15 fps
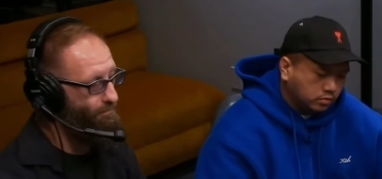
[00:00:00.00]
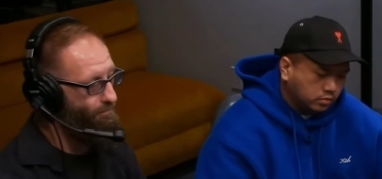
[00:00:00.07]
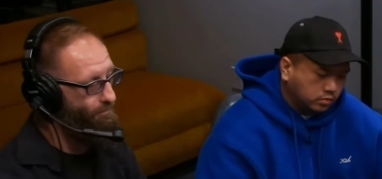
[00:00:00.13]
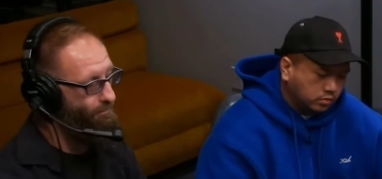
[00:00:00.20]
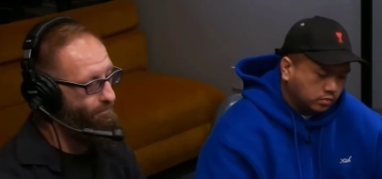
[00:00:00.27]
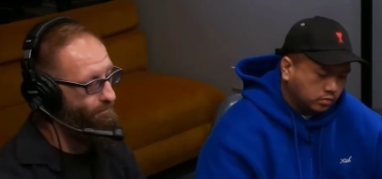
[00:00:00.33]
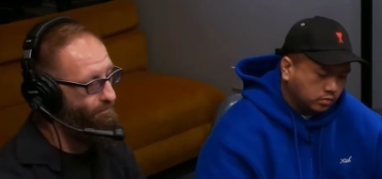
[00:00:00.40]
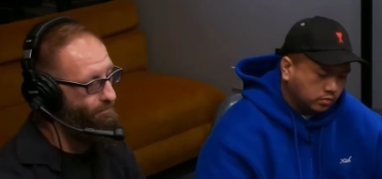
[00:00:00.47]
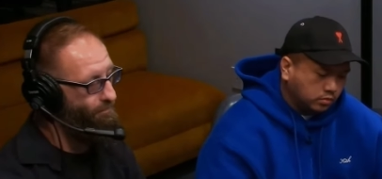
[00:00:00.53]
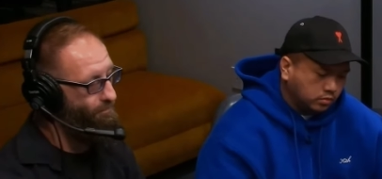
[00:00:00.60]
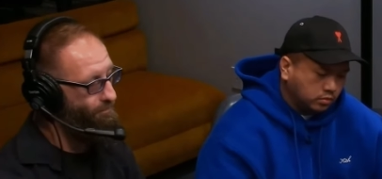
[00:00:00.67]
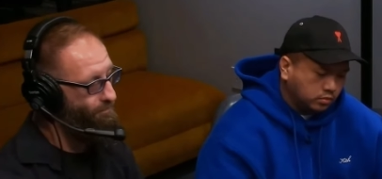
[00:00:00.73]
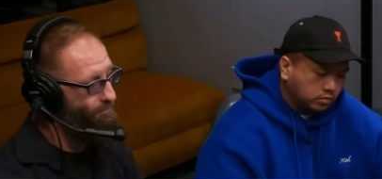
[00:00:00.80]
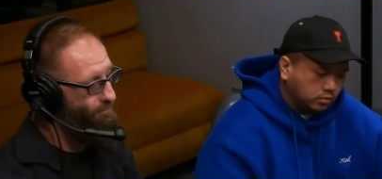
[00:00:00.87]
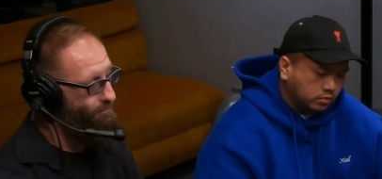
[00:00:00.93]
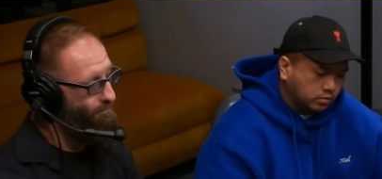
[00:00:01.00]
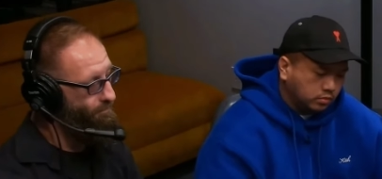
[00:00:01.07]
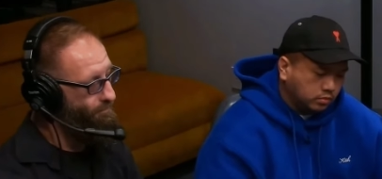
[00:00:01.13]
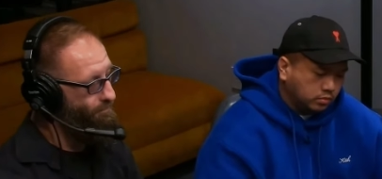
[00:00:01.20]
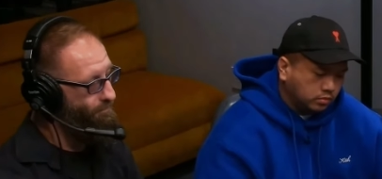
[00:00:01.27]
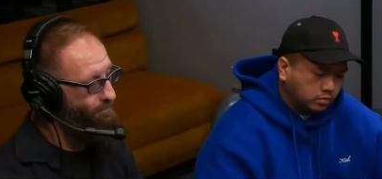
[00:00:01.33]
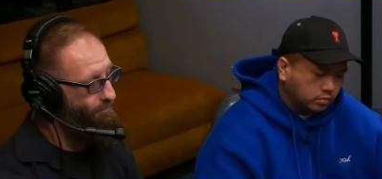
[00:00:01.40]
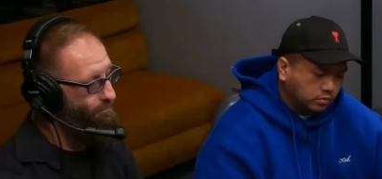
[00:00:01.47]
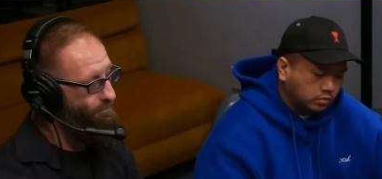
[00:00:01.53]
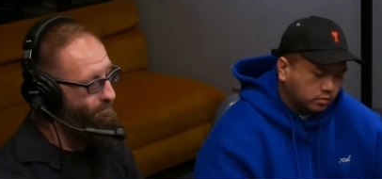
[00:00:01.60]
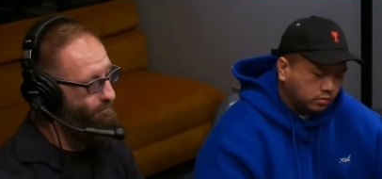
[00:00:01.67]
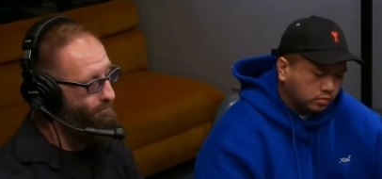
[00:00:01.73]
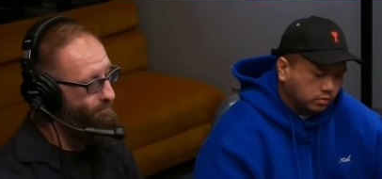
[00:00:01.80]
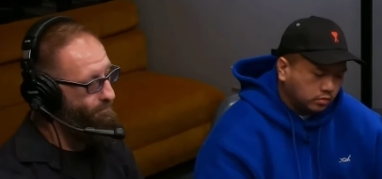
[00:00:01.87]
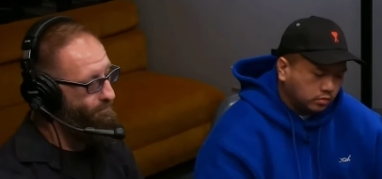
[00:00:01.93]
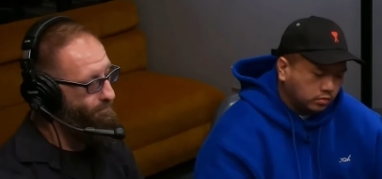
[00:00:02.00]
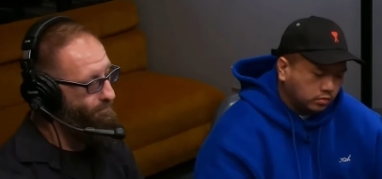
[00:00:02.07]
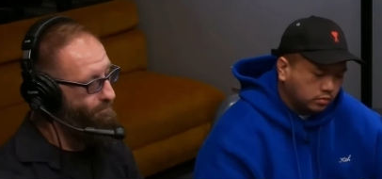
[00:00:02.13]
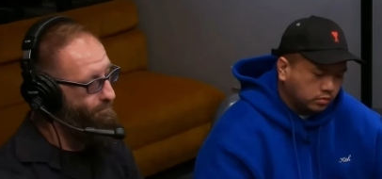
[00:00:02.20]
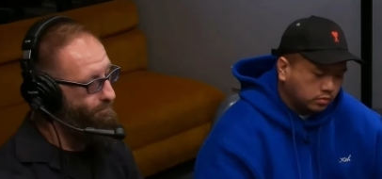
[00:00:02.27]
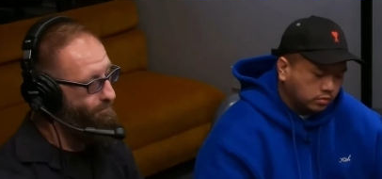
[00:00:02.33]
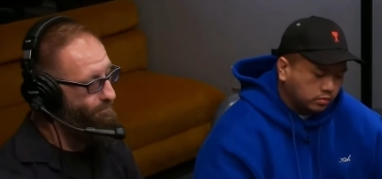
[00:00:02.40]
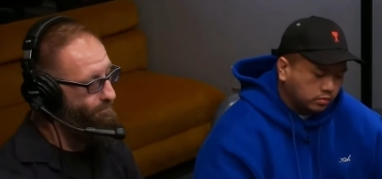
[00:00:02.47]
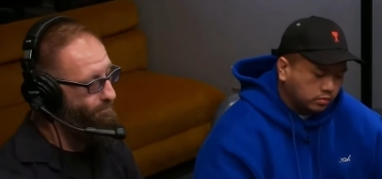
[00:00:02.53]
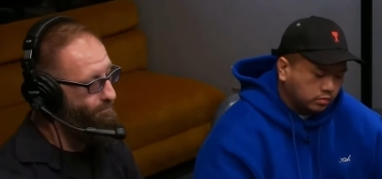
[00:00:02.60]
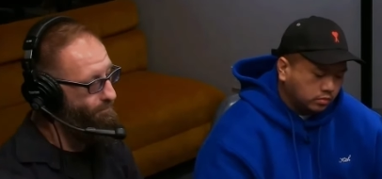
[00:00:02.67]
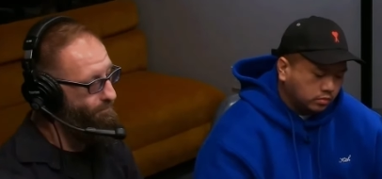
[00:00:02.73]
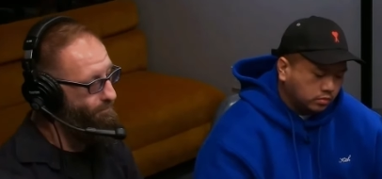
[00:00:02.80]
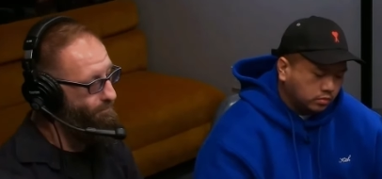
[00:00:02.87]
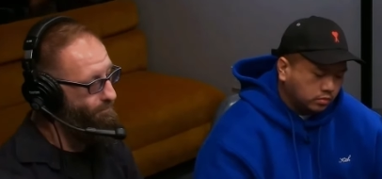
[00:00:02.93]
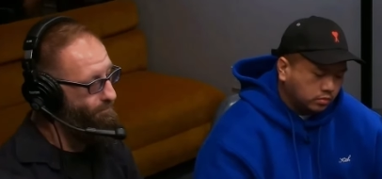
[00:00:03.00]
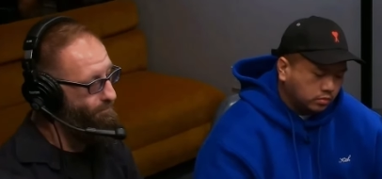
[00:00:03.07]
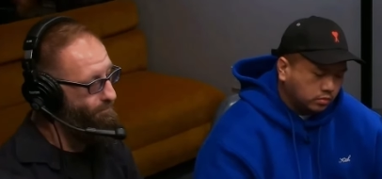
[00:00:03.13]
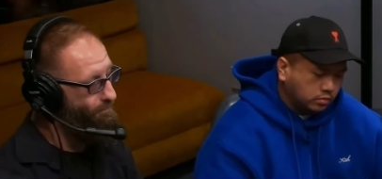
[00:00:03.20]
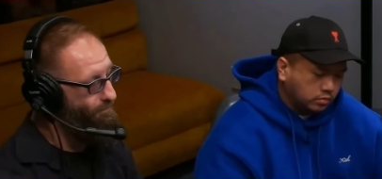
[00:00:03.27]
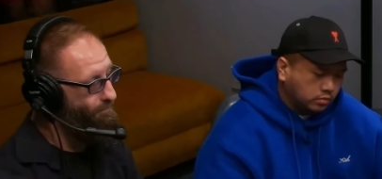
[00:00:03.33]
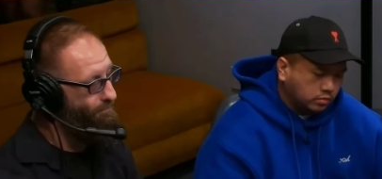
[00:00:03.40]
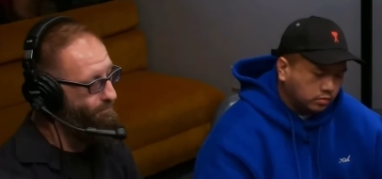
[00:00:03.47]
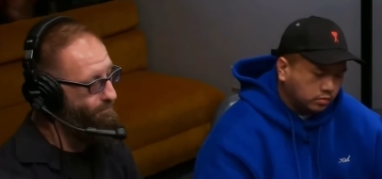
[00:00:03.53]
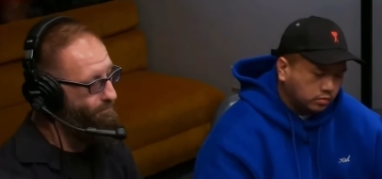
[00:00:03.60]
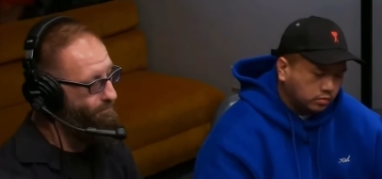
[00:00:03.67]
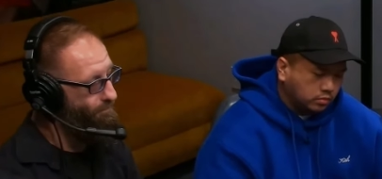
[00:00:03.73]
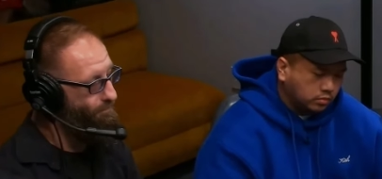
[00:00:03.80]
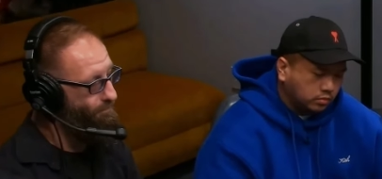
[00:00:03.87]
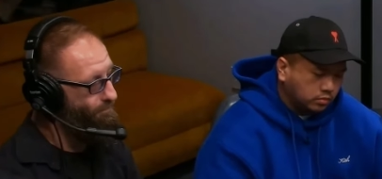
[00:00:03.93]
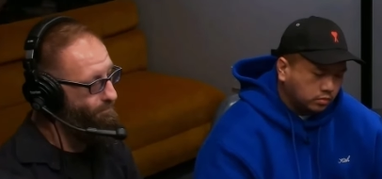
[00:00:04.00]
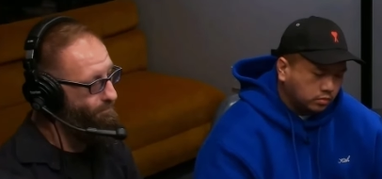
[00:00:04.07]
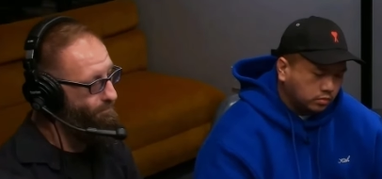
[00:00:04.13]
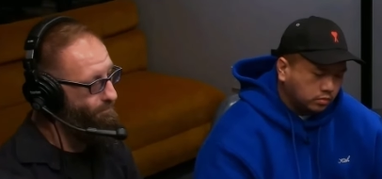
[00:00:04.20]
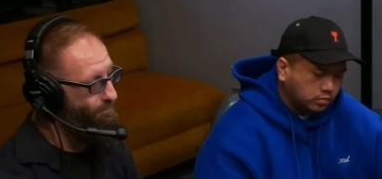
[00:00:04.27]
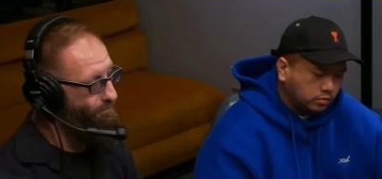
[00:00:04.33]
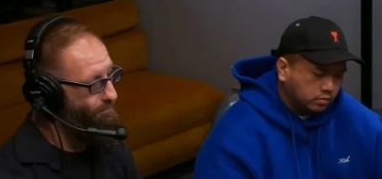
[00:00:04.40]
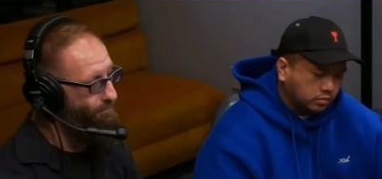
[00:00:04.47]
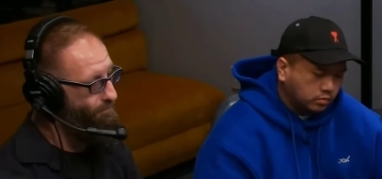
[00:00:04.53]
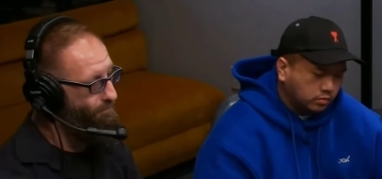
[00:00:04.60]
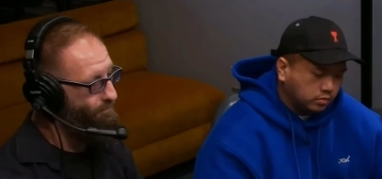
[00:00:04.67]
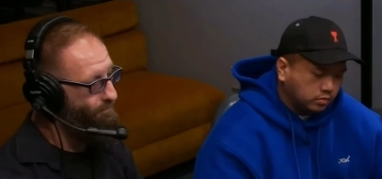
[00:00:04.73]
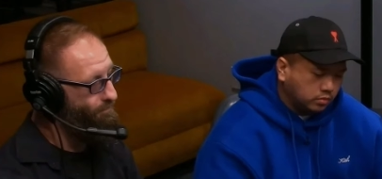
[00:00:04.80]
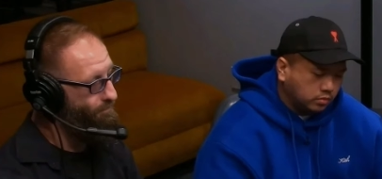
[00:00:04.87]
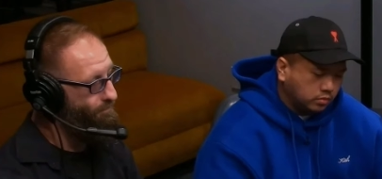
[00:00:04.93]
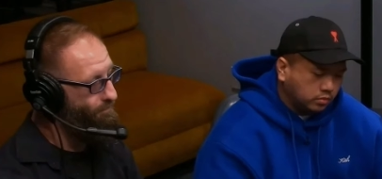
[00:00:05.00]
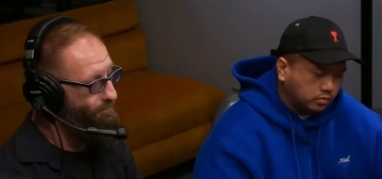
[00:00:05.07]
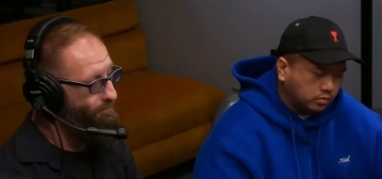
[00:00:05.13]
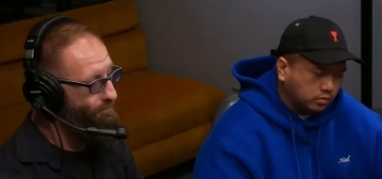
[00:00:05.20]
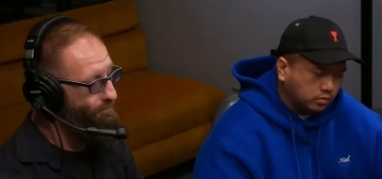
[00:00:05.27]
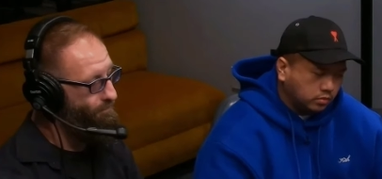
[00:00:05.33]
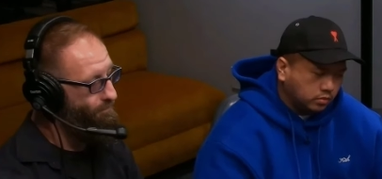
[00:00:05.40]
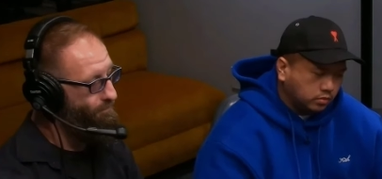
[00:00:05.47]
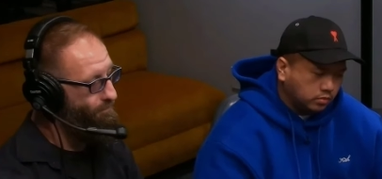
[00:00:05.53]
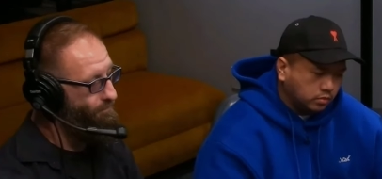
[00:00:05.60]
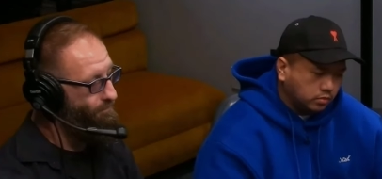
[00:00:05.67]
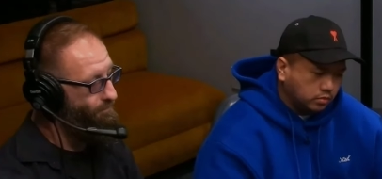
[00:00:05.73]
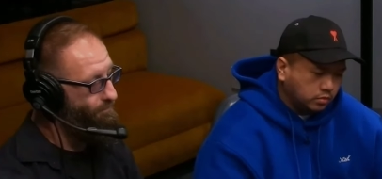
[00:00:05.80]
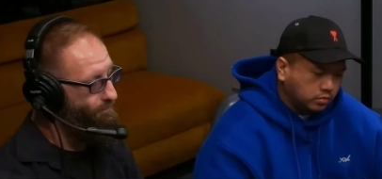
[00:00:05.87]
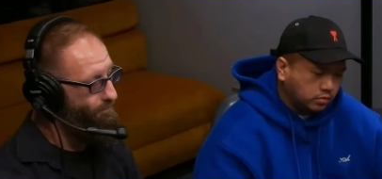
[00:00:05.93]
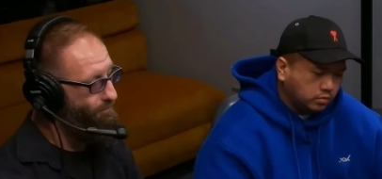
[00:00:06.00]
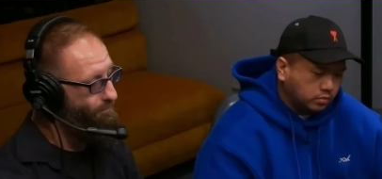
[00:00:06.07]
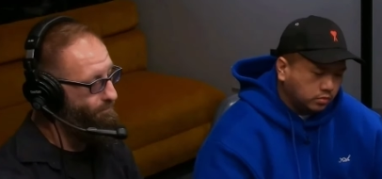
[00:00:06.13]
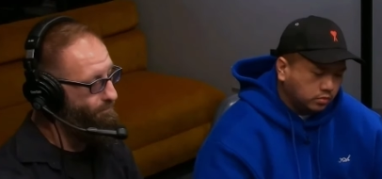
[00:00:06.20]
(silence)